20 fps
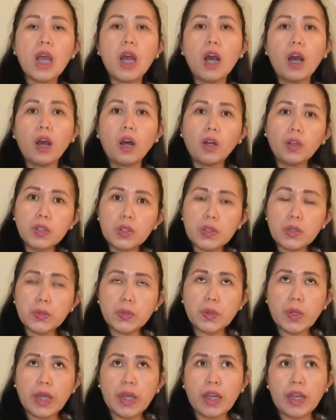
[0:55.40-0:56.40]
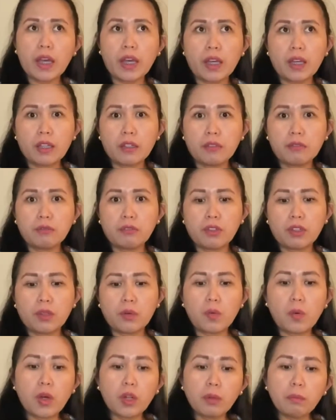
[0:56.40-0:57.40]
Also, I have a
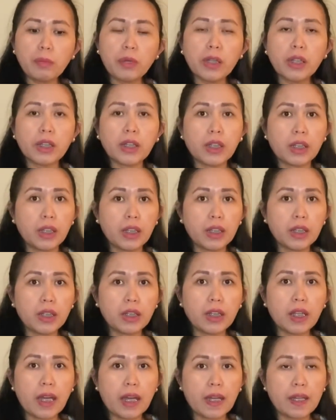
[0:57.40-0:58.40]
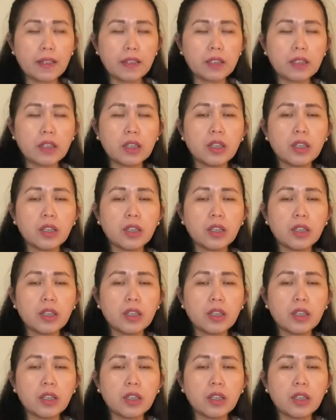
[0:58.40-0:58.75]
Walmart kit, guys.